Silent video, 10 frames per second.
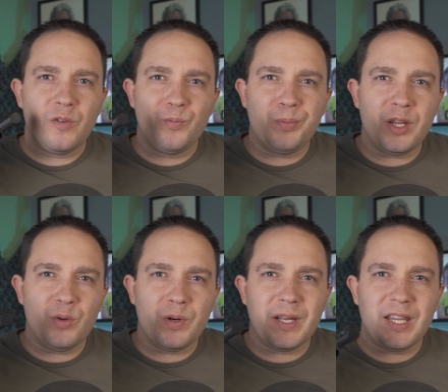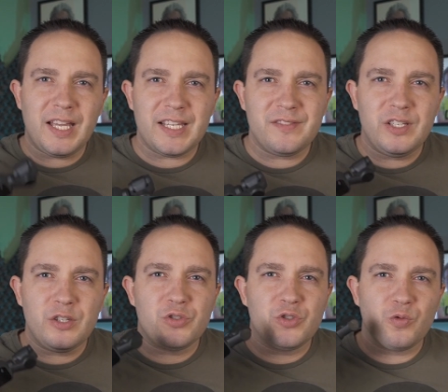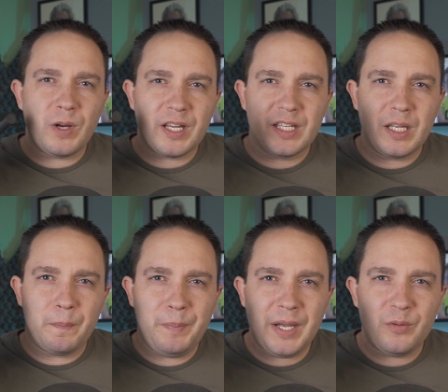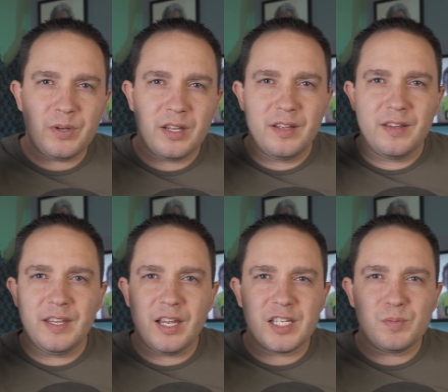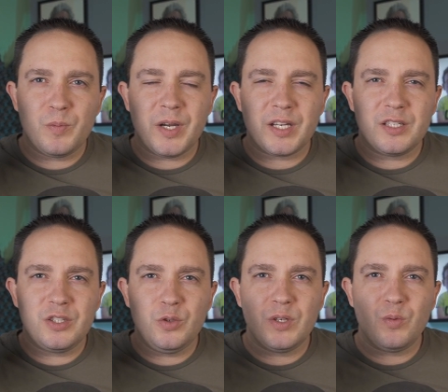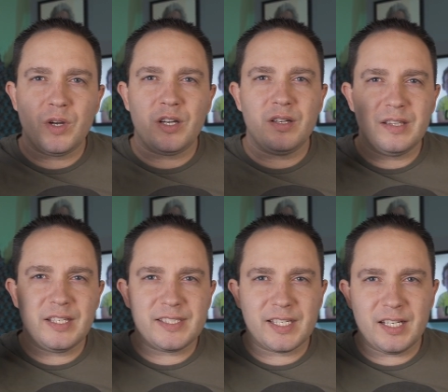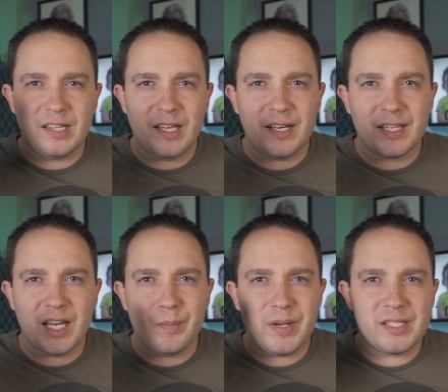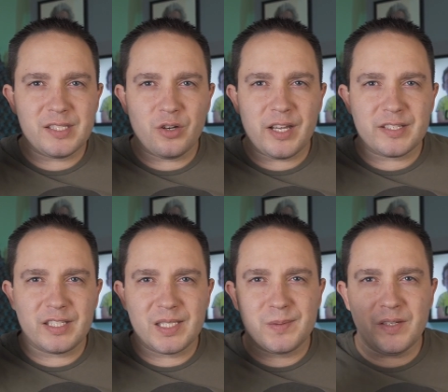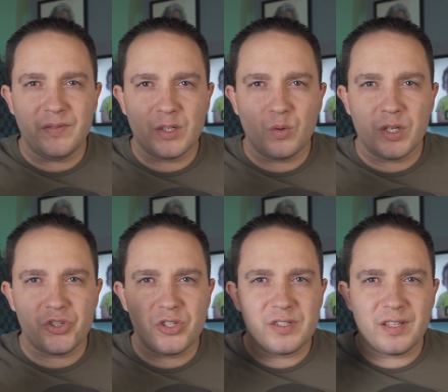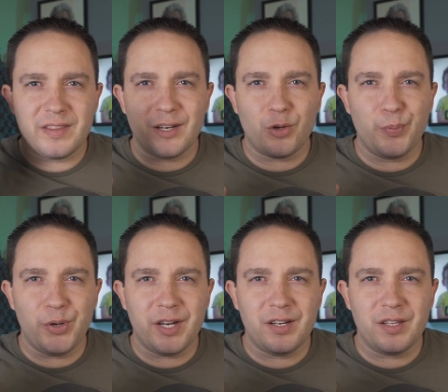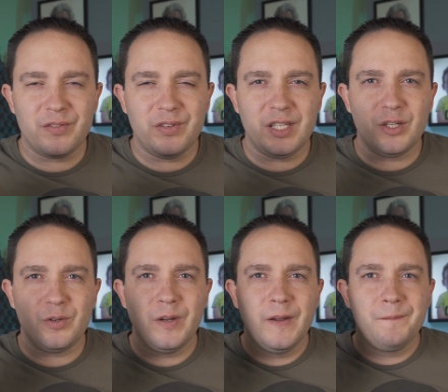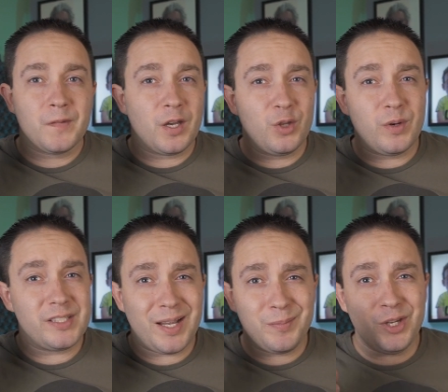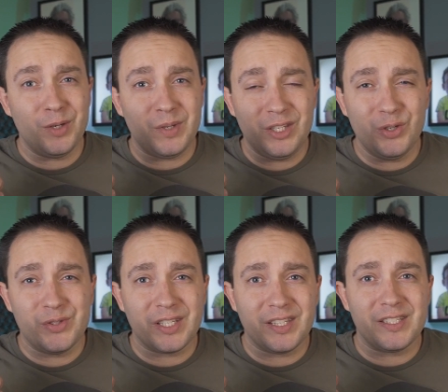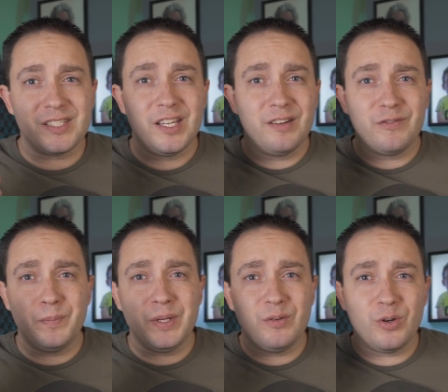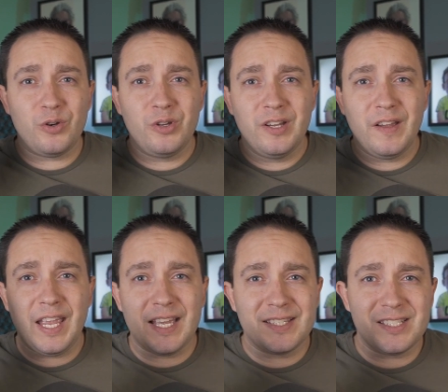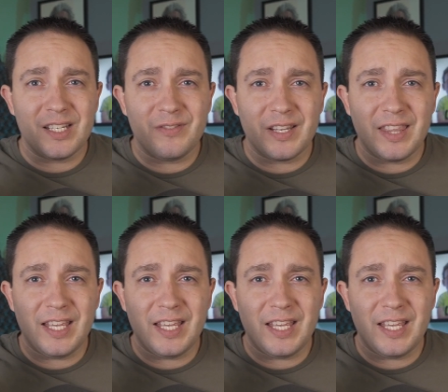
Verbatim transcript: probably one of my last videos directly about the Osmo Pocket 2 in a while, unless I get a lot of comments that are asking specific questions. Then I'll put out another video. Otherwise, I'm going to be using this for B-roll and stuff like